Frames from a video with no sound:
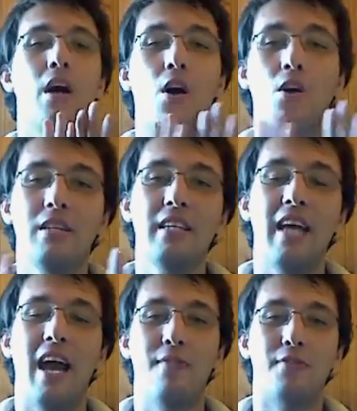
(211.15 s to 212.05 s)
only
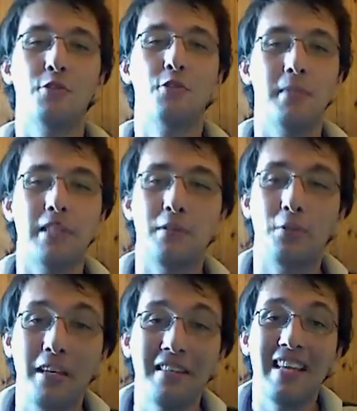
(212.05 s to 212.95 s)
have room in it to
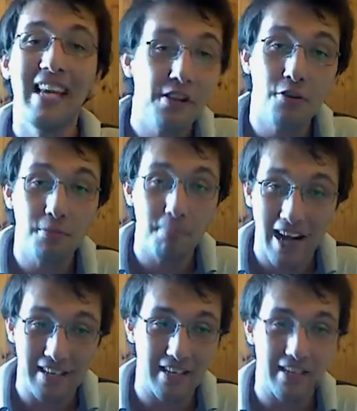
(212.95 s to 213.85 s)
contain your
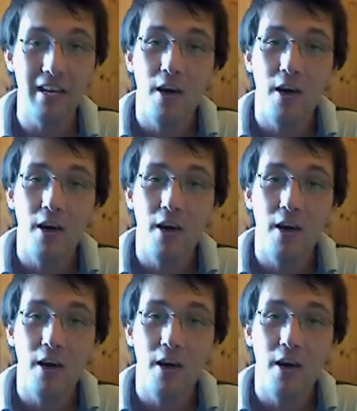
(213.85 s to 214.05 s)
body,